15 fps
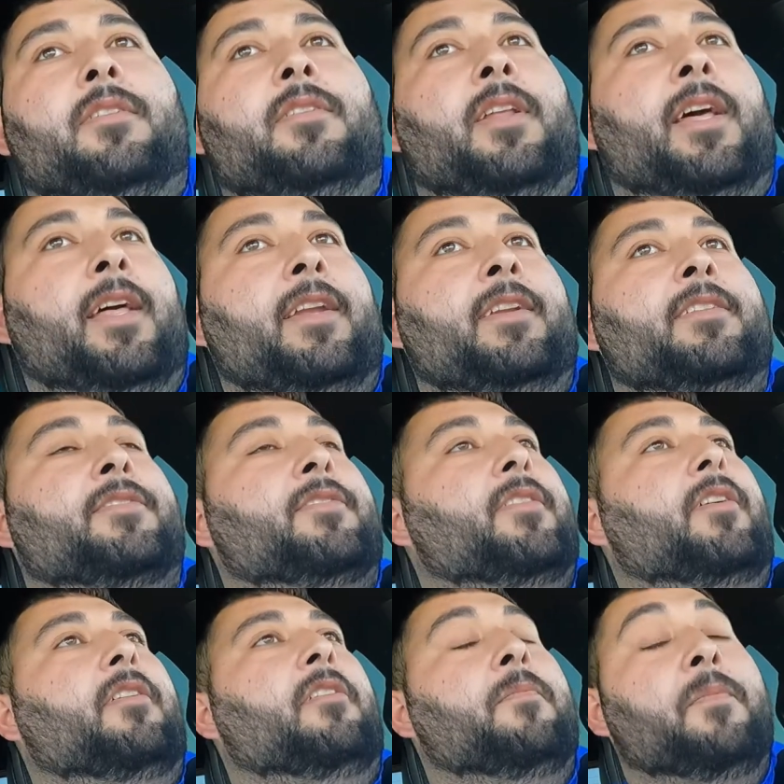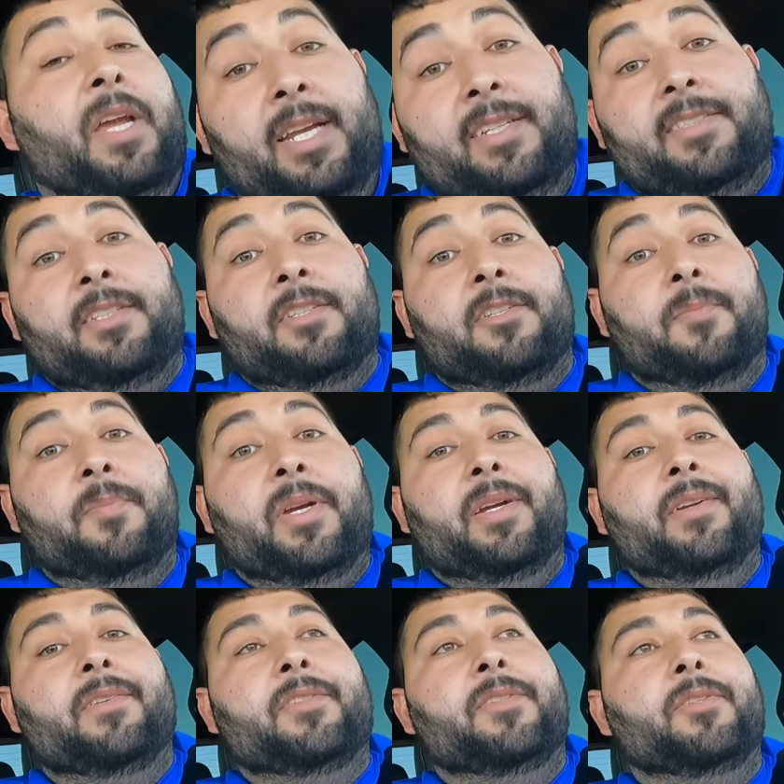That is amazing
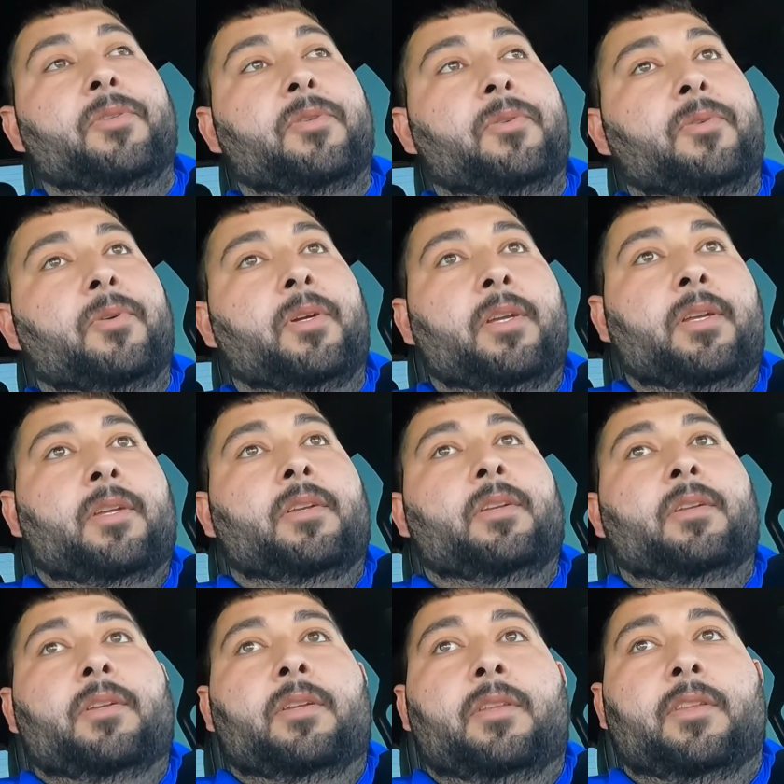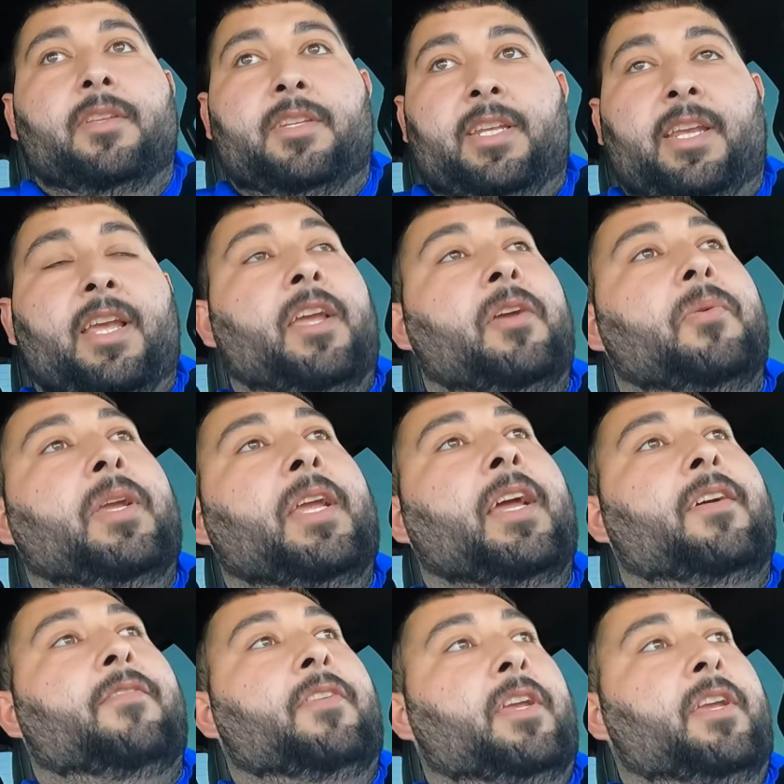compared to the DA we
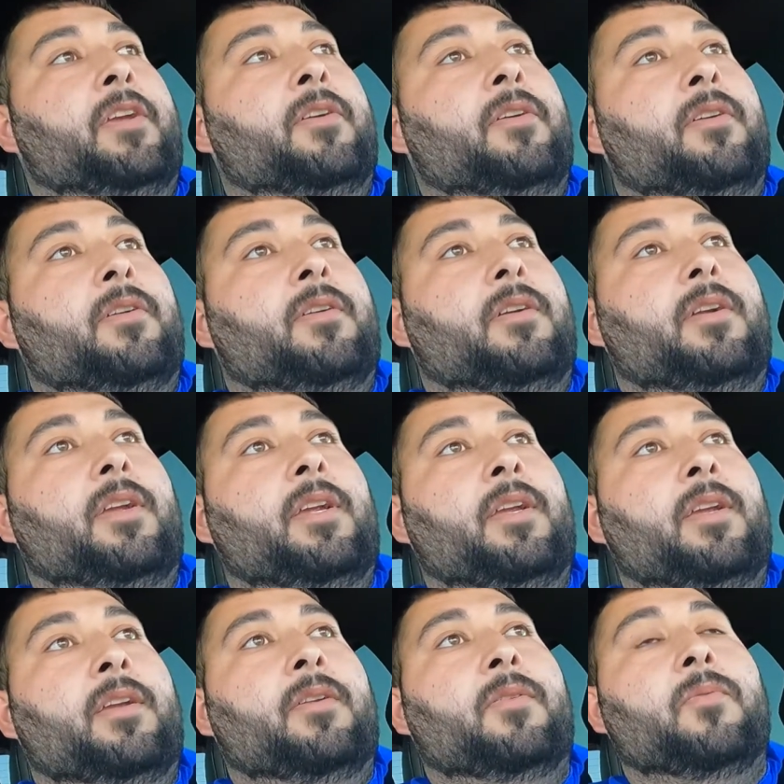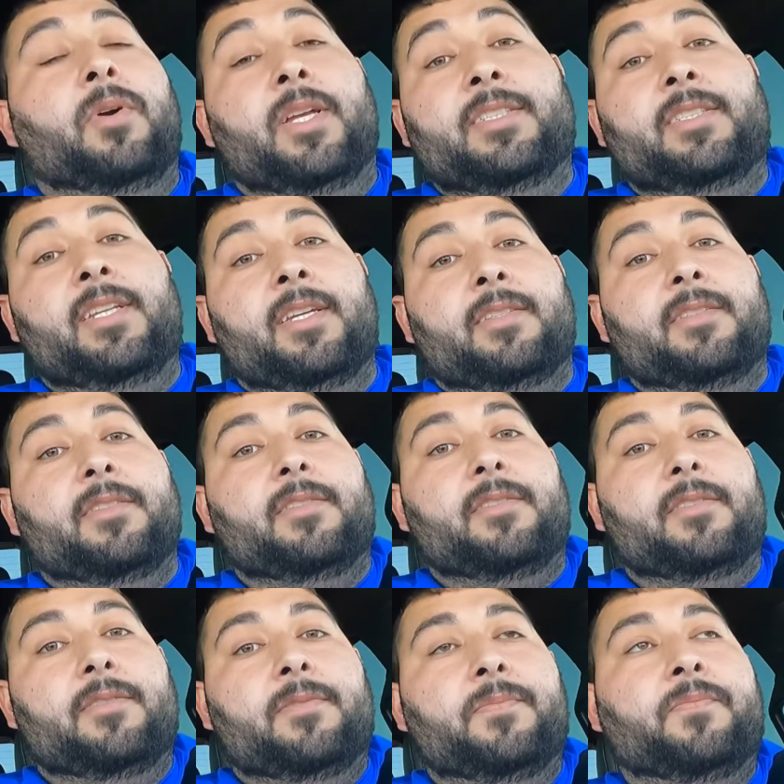have here in West
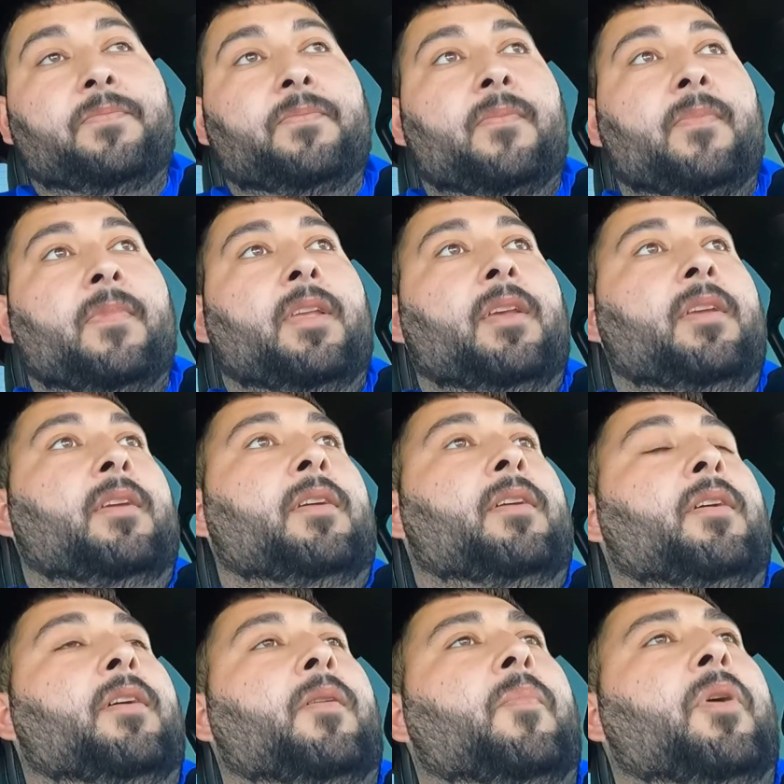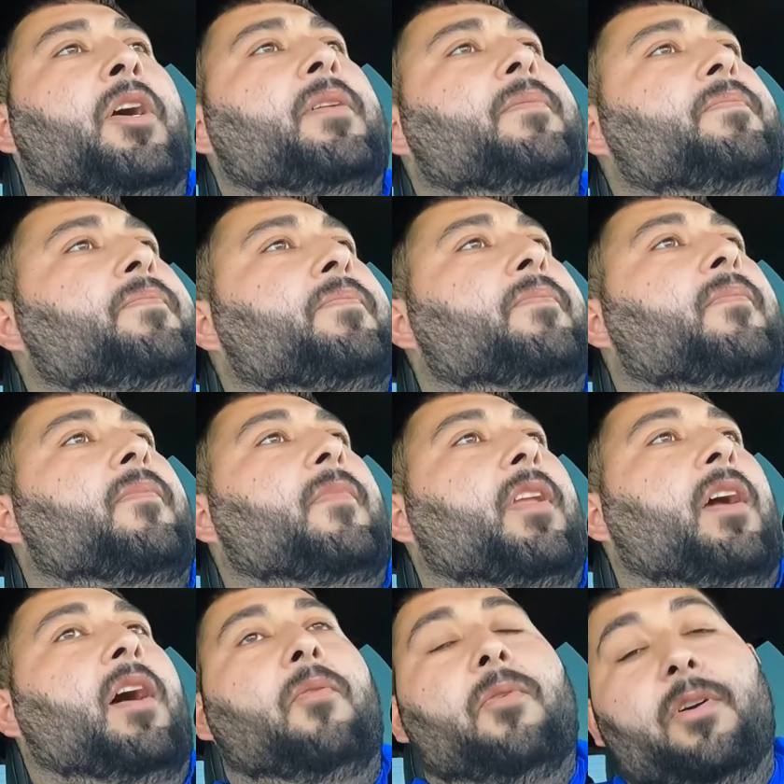Texas. But
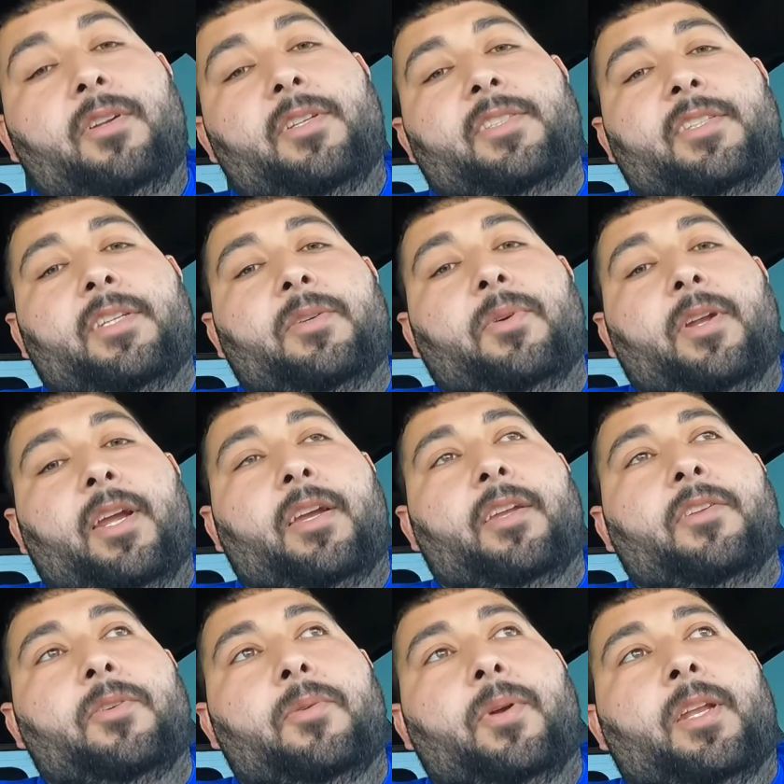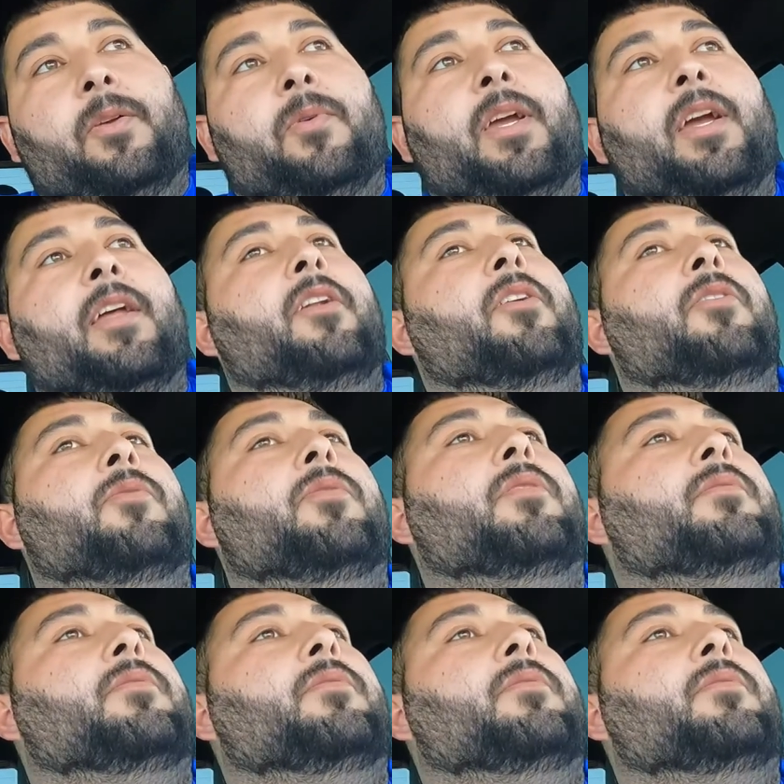I wanted to see what I could do anyway. I know